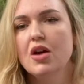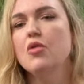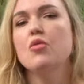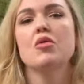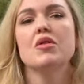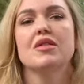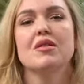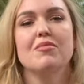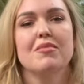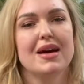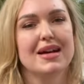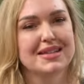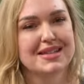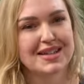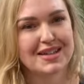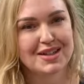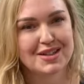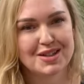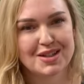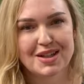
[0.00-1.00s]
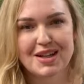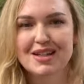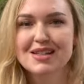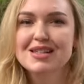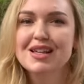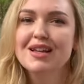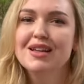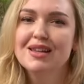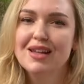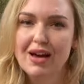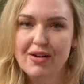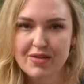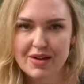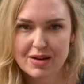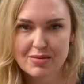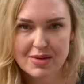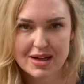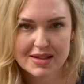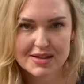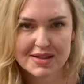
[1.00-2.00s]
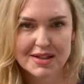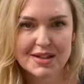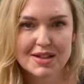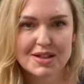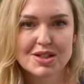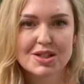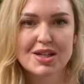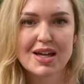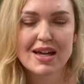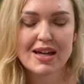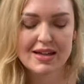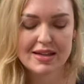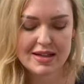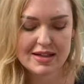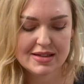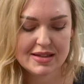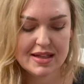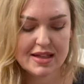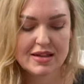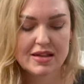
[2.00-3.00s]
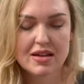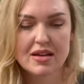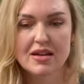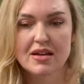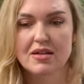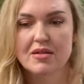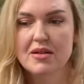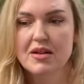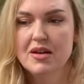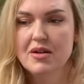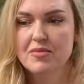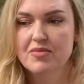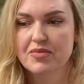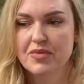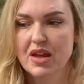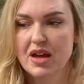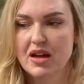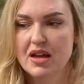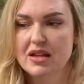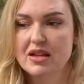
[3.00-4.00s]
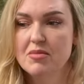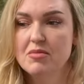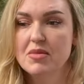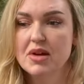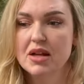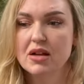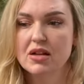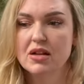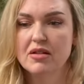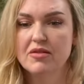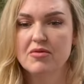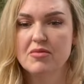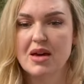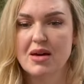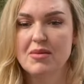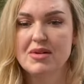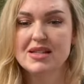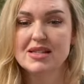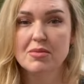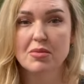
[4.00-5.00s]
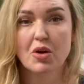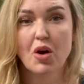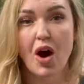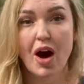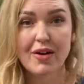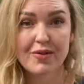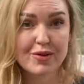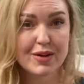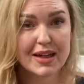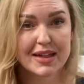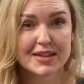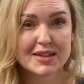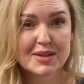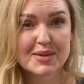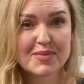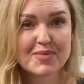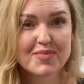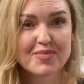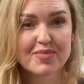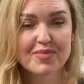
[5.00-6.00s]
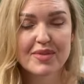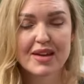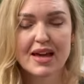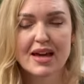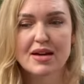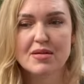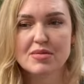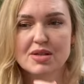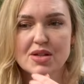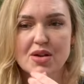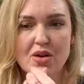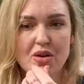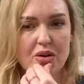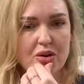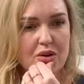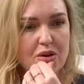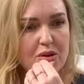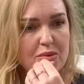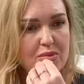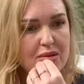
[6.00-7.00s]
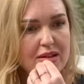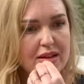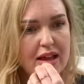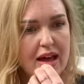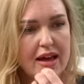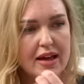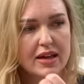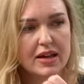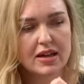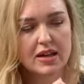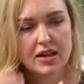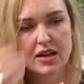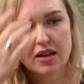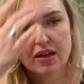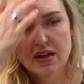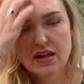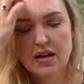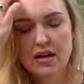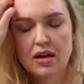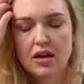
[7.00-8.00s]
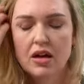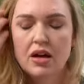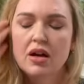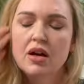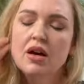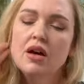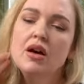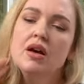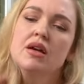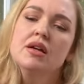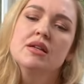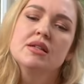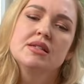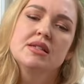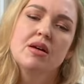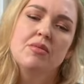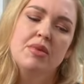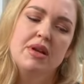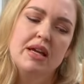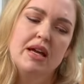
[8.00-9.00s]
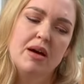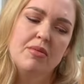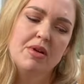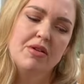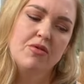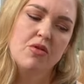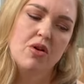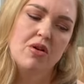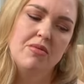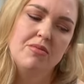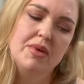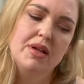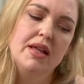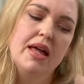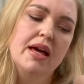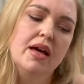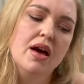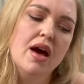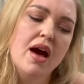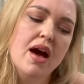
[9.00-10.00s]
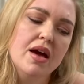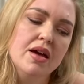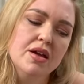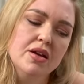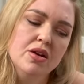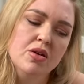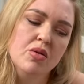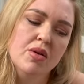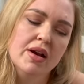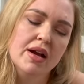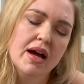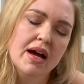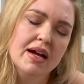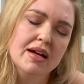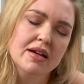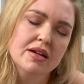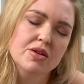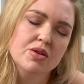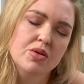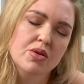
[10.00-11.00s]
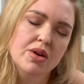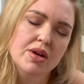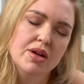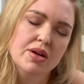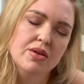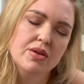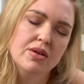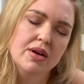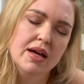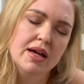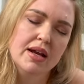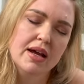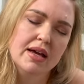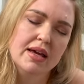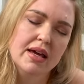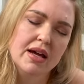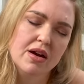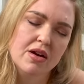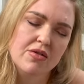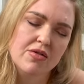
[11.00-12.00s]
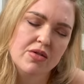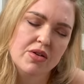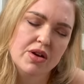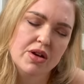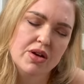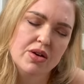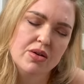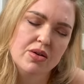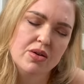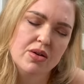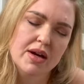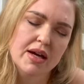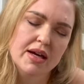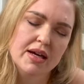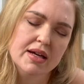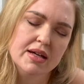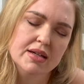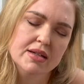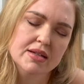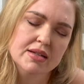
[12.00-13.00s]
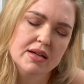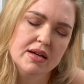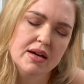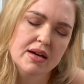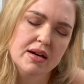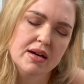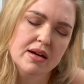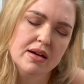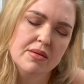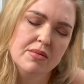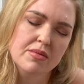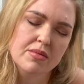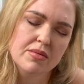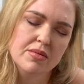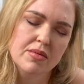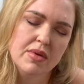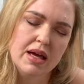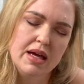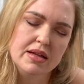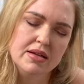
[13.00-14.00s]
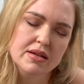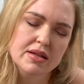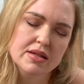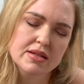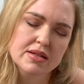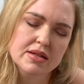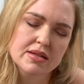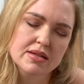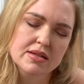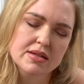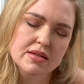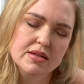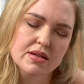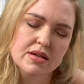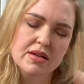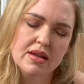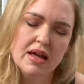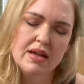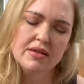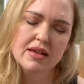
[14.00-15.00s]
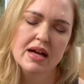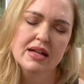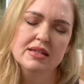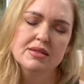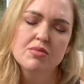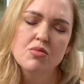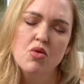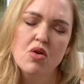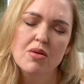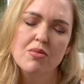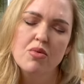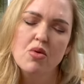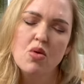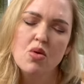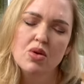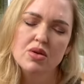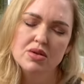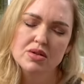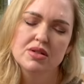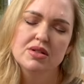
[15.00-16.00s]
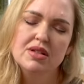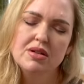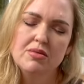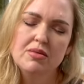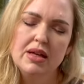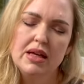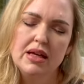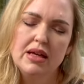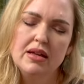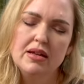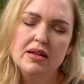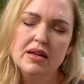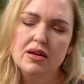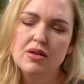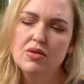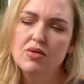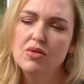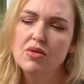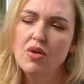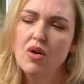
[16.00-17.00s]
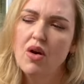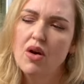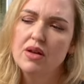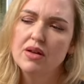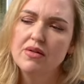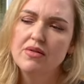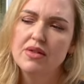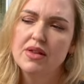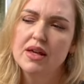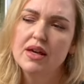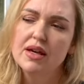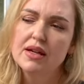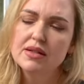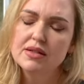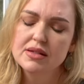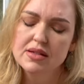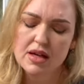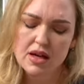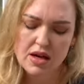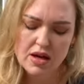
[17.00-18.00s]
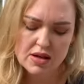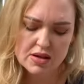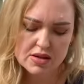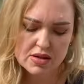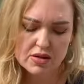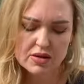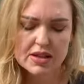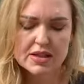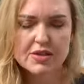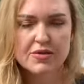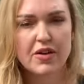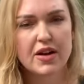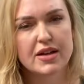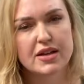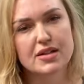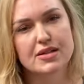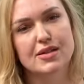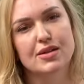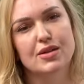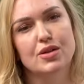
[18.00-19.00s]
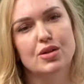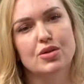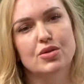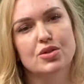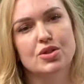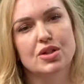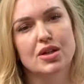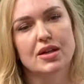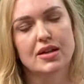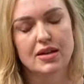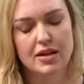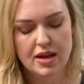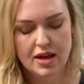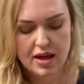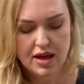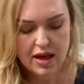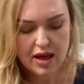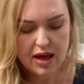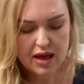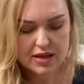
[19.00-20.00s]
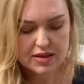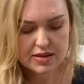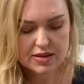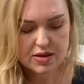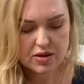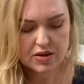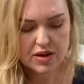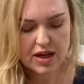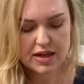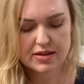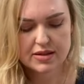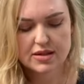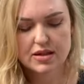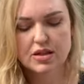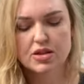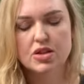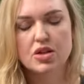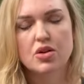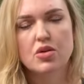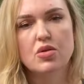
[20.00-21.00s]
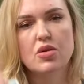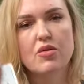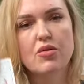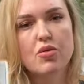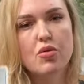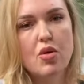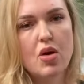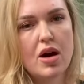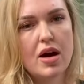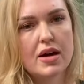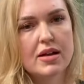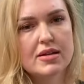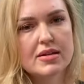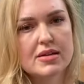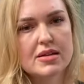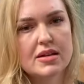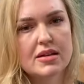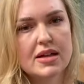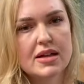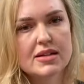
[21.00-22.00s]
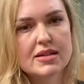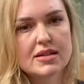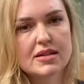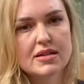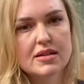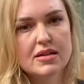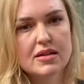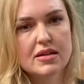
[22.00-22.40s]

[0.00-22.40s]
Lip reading: with a message, and it's a loving message, and it's in the middle of maybe some conflict. So it could be like somebody coming forward and be like, you know what, I adore you and I care for you, and that's more important to me than all of this. So let's find a solution. And so that's the Two of Wands. Let's